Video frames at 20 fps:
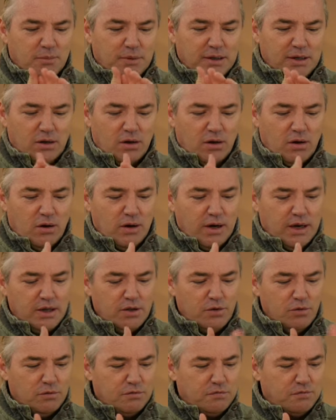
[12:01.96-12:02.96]
be long, and
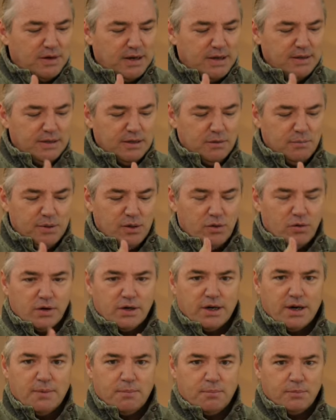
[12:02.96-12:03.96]
you'll find there'll be
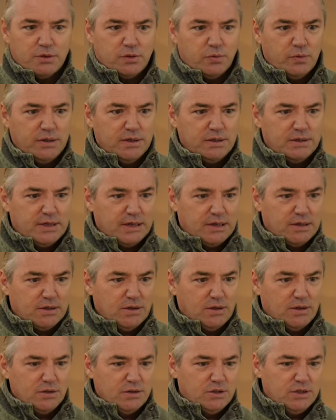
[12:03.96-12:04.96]
hookup between
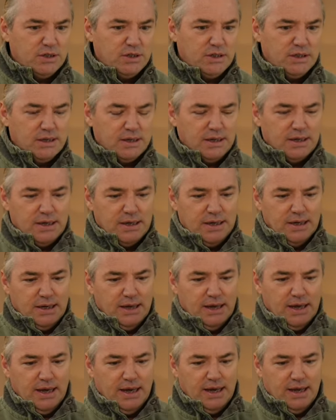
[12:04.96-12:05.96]
technology
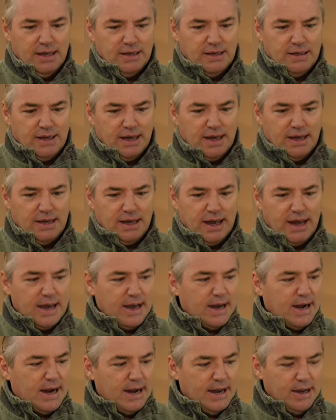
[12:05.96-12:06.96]
and
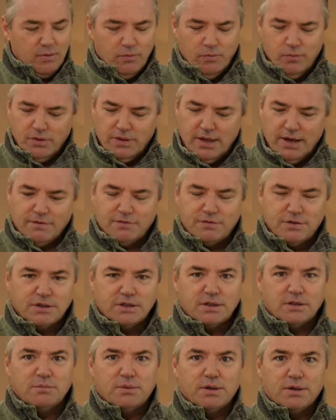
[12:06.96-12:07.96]
AI with our
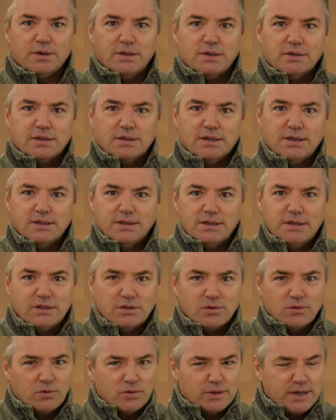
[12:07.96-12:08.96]
physical bodies. And these are
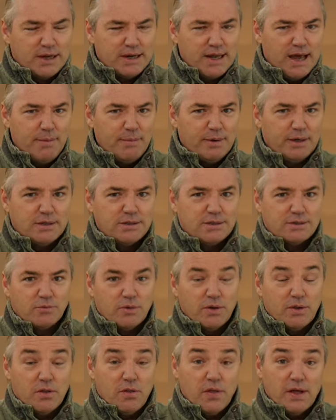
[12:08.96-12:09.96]
all dynamics,
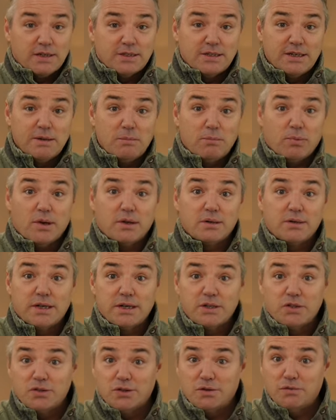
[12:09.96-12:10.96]
whether that's an
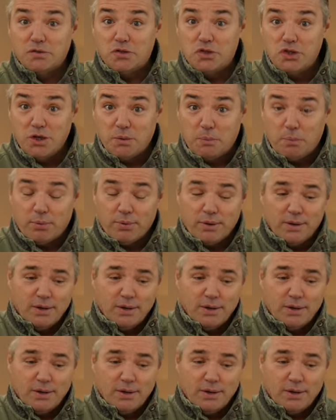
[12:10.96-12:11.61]
implantation of a chip